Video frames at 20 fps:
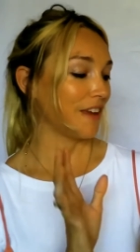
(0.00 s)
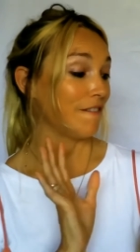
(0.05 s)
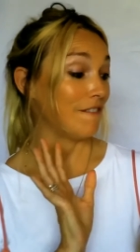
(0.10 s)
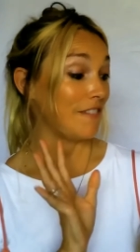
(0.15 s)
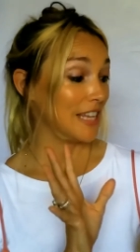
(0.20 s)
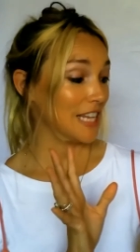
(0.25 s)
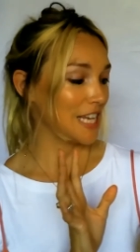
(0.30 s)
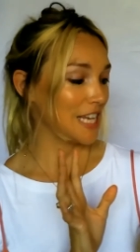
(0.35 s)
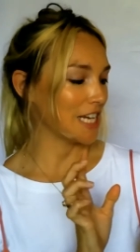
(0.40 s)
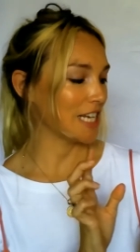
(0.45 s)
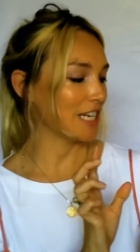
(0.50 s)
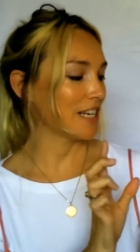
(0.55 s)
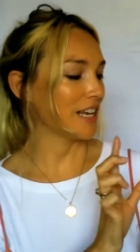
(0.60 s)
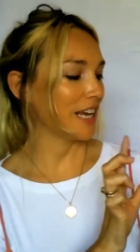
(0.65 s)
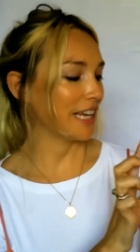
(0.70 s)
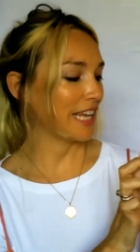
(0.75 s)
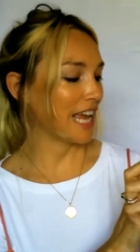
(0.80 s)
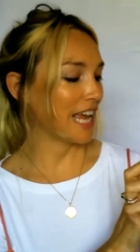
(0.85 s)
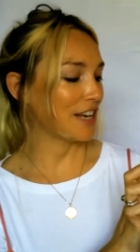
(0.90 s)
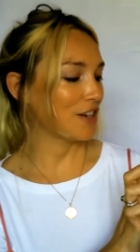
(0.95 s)
vegan.
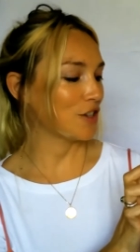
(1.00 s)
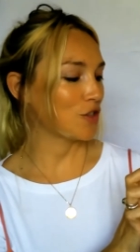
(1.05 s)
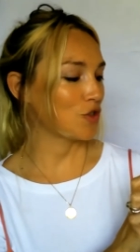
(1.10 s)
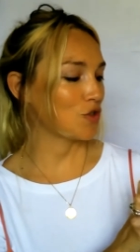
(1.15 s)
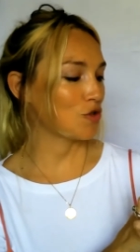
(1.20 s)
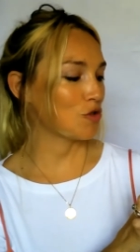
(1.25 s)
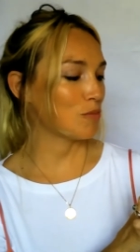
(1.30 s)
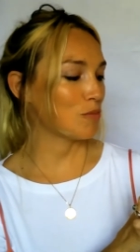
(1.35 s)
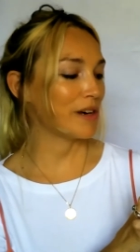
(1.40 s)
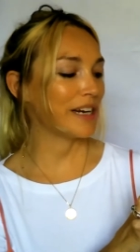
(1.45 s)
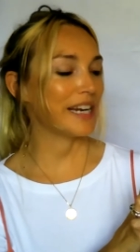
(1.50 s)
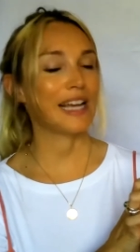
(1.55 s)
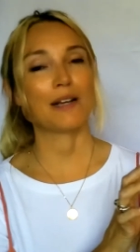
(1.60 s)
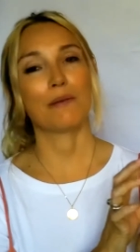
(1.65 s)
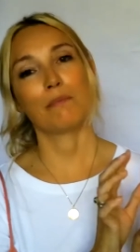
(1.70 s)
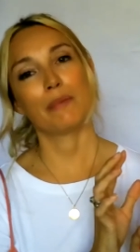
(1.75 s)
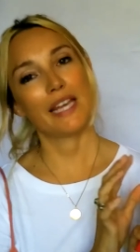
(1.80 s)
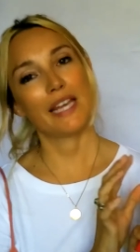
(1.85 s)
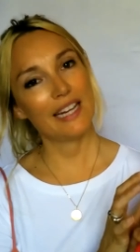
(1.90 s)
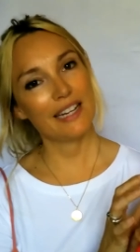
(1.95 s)
Again, strawberry and
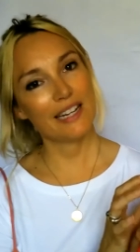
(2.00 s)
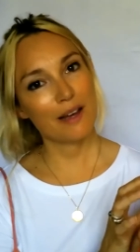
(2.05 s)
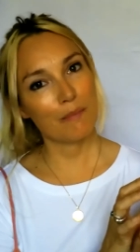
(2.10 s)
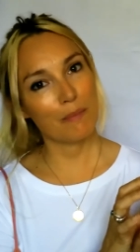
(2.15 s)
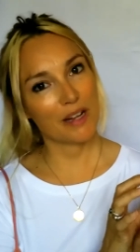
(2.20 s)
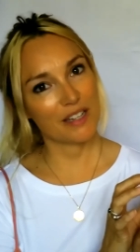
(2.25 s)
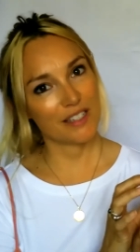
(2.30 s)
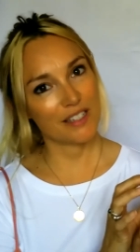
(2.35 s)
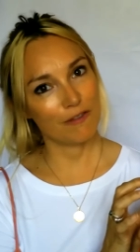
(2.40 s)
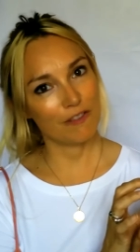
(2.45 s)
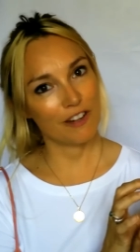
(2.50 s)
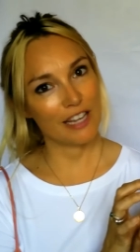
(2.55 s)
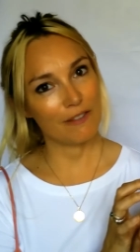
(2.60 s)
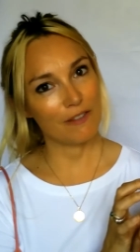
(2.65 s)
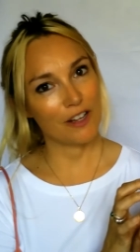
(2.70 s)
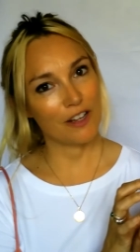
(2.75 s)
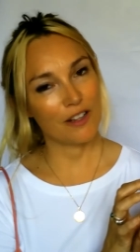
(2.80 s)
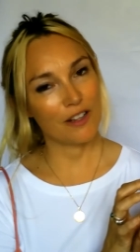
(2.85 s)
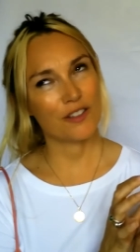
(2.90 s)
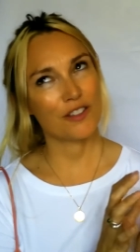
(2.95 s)
peanut butter
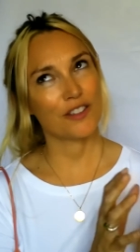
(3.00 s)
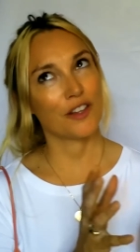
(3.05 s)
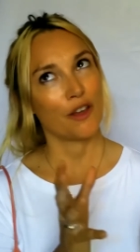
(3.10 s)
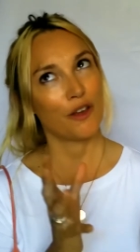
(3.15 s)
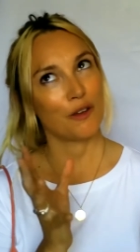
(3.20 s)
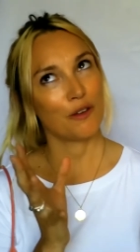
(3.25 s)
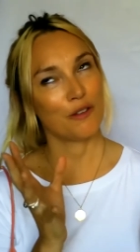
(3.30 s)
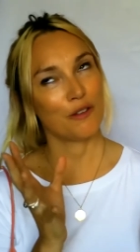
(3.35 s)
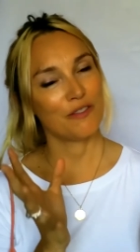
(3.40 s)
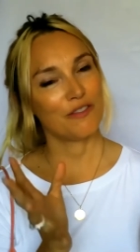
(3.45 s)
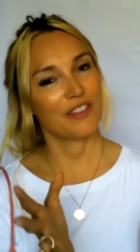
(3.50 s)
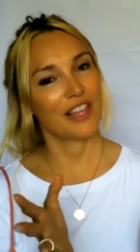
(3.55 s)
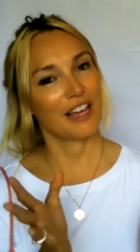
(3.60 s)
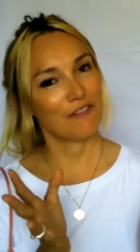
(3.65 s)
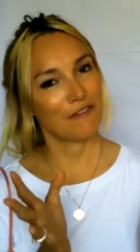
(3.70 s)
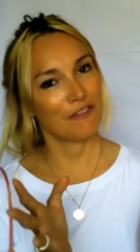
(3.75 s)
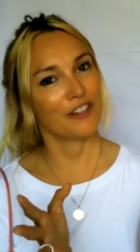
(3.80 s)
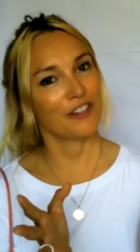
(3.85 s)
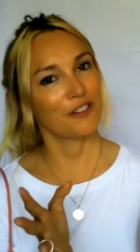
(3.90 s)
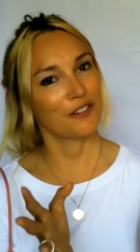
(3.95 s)
flavour, so that
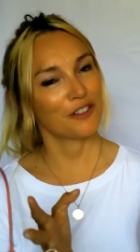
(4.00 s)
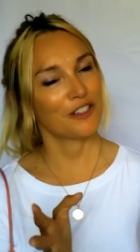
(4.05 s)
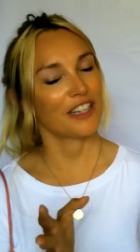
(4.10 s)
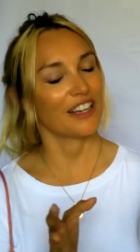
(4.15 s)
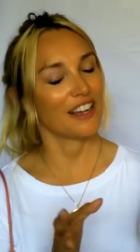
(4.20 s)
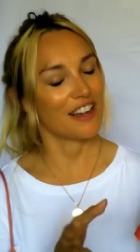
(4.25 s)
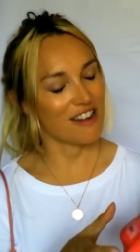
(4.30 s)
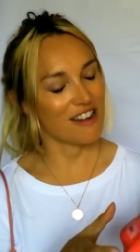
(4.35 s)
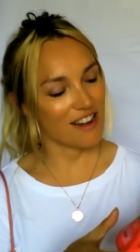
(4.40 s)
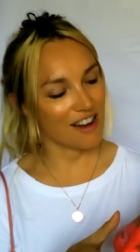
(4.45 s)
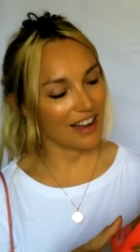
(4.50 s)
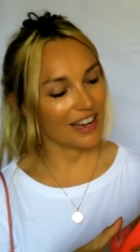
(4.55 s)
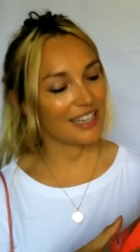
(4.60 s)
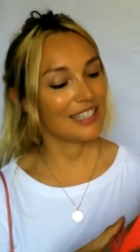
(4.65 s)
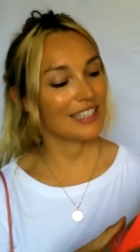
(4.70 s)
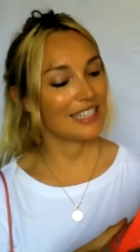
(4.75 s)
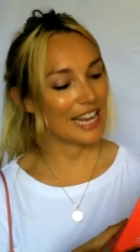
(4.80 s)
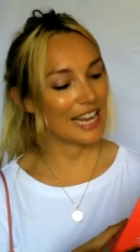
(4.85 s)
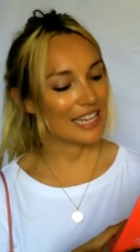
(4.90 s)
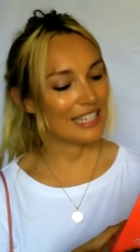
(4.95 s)
feels like a
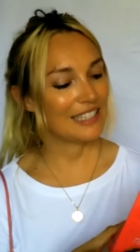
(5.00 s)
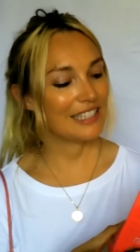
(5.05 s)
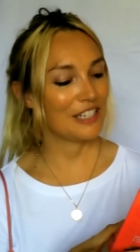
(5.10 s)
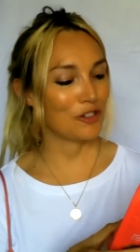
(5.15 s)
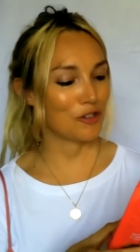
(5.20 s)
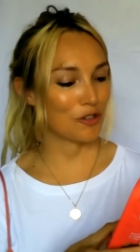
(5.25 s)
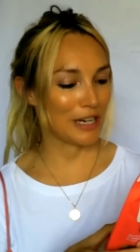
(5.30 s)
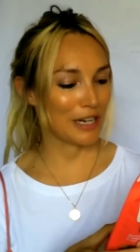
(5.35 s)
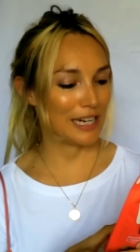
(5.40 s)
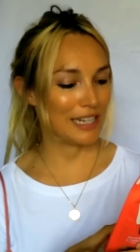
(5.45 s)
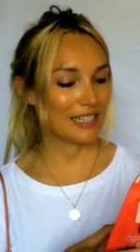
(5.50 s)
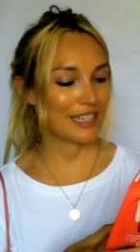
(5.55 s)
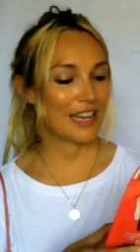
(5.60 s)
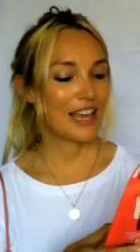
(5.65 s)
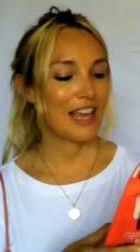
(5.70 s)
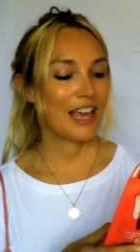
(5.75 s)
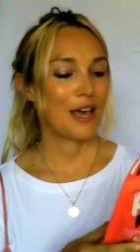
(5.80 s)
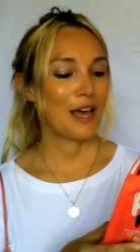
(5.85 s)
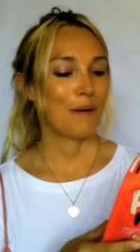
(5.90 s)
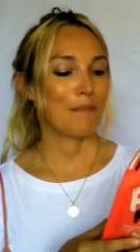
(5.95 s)
nice tasty treat,
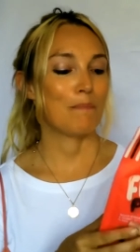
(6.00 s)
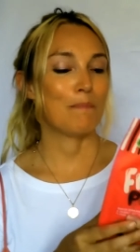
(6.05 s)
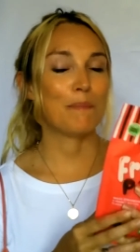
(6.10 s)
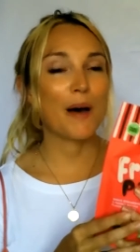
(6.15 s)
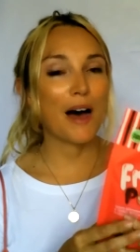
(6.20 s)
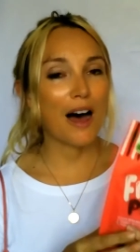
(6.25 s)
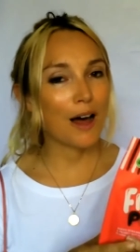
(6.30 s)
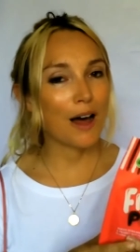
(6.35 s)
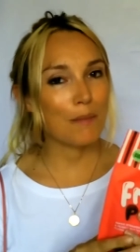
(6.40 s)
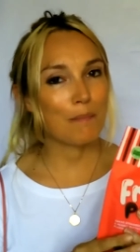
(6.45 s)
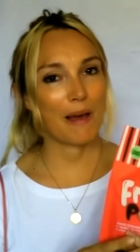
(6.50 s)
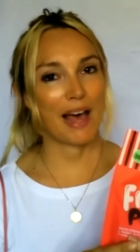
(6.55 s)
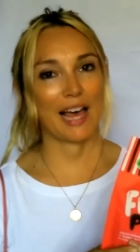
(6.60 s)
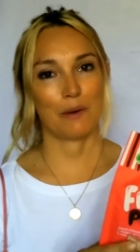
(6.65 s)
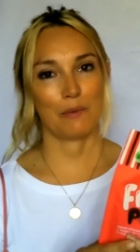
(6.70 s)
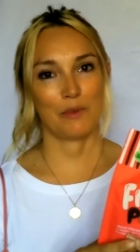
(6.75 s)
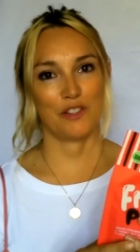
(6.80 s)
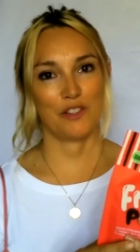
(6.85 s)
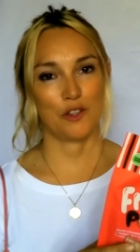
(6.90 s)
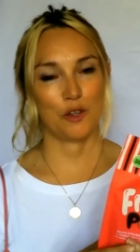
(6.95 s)
but packed
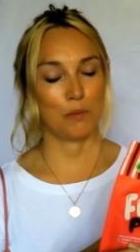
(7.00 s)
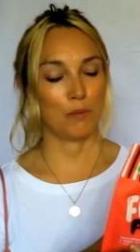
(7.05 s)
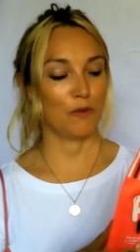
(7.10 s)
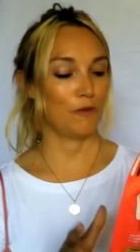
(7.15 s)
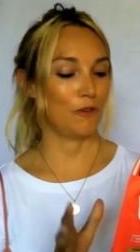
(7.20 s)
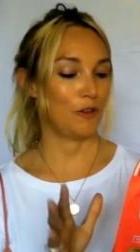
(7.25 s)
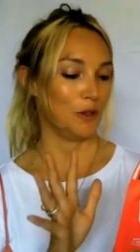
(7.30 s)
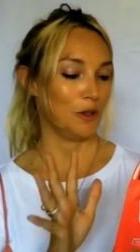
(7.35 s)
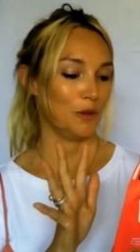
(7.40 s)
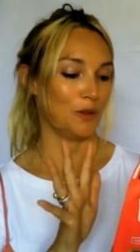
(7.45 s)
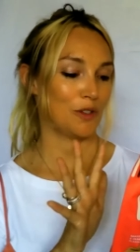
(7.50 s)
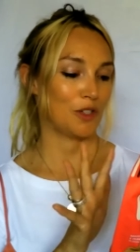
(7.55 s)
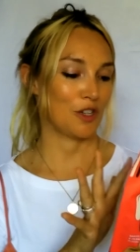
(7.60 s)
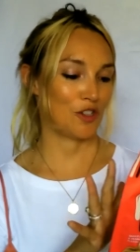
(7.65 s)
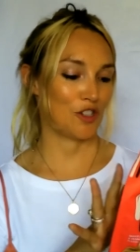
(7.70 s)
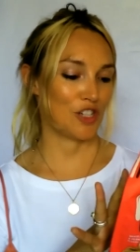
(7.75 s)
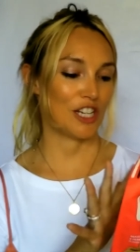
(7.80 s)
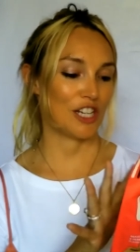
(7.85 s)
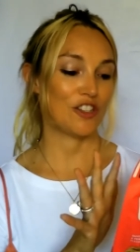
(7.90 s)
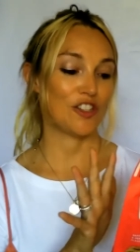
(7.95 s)
with superfoods:
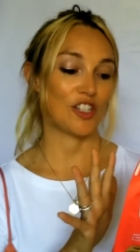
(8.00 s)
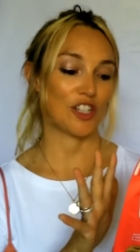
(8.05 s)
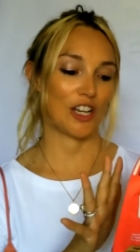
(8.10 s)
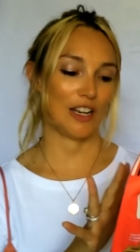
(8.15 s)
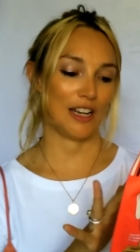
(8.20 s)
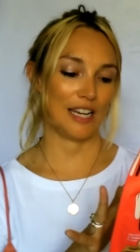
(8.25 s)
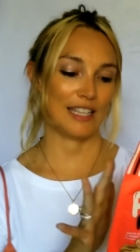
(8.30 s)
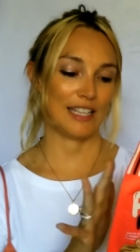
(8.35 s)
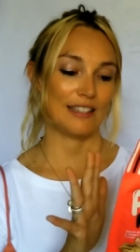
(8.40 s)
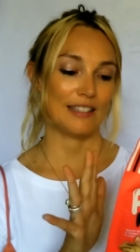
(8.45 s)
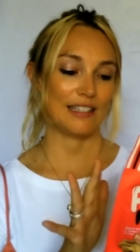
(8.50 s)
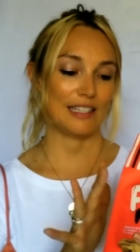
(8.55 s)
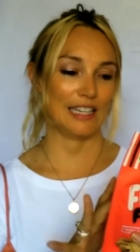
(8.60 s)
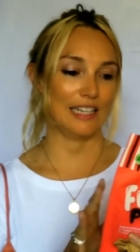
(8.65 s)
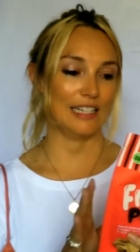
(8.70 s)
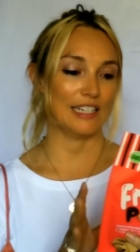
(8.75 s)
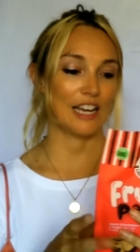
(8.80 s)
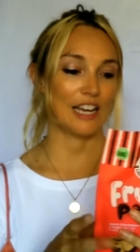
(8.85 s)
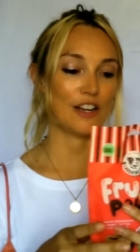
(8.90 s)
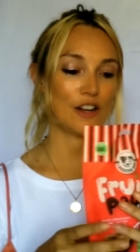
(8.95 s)
ginger,
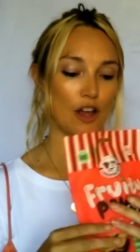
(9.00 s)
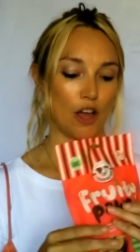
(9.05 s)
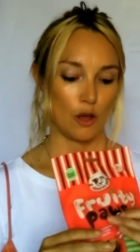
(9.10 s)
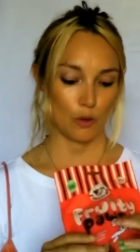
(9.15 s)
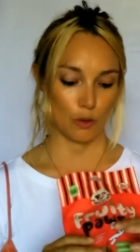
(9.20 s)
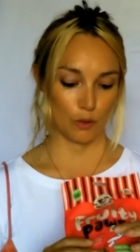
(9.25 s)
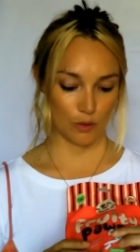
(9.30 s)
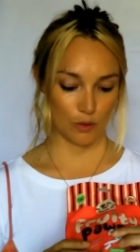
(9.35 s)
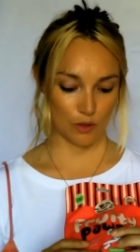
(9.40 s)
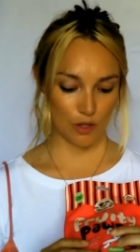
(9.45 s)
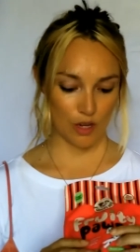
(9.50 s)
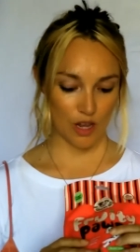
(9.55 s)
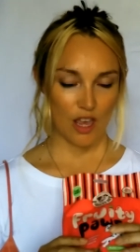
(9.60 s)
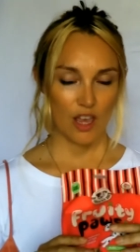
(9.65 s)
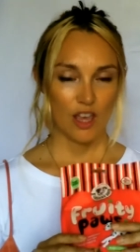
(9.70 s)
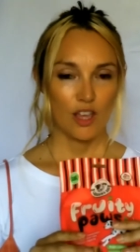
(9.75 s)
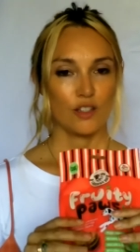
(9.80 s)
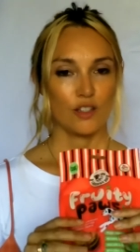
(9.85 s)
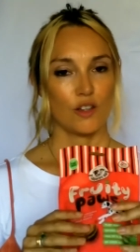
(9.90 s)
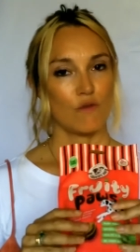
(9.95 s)
linseed and oats.
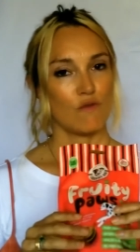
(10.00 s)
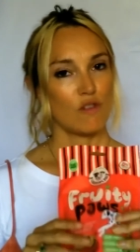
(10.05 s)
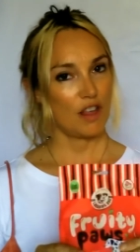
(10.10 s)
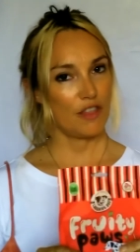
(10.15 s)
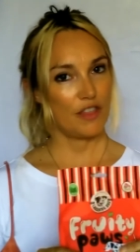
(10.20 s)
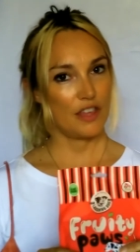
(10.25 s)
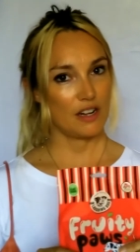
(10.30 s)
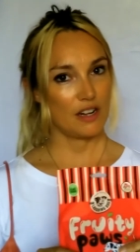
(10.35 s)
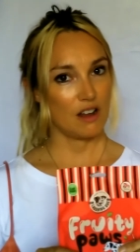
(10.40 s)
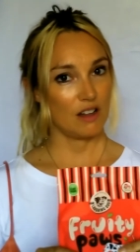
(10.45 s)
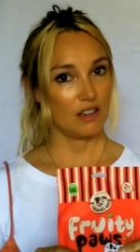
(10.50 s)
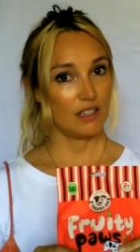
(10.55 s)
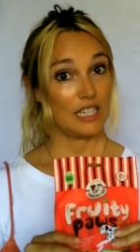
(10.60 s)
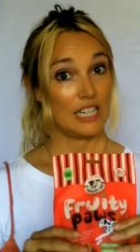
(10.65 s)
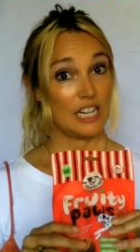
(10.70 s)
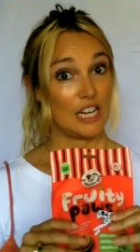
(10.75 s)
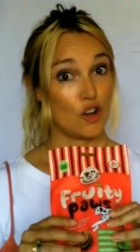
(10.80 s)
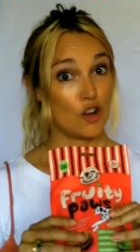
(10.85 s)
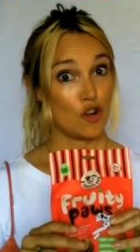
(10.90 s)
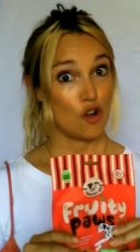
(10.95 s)
So nothing
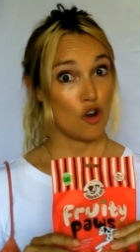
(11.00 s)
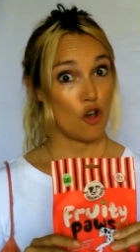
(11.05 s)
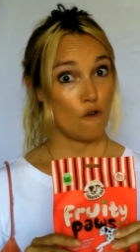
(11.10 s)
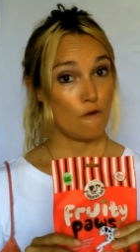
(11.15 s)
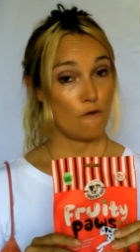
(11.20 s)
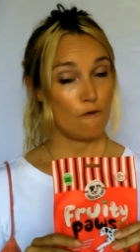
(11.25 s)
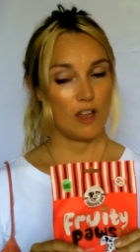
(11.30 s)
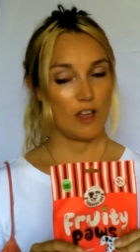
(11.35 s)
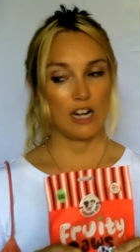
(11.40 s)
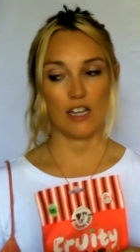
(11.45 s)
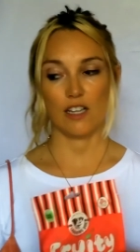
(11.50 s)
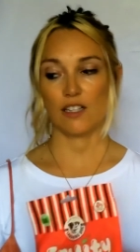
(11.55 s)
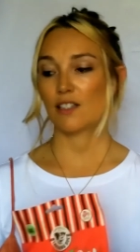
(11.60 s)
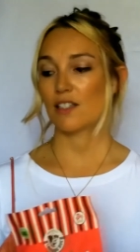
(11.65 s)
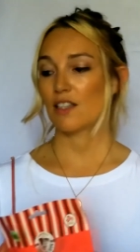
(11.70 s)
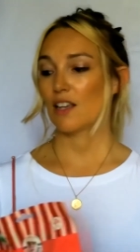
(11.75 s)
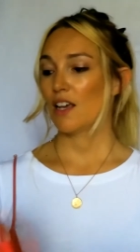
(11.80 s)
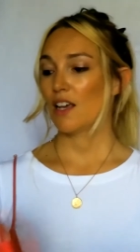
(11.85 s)
nasty, no fillers.